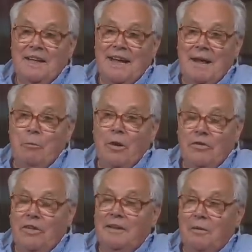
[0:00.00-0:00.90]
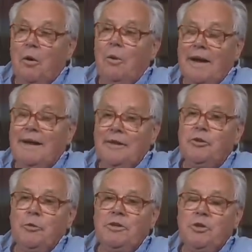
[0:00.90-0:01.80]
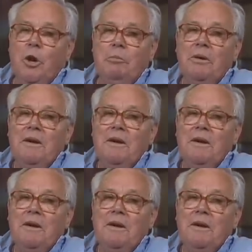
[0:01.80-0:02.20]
And one said, oh, I get you a job.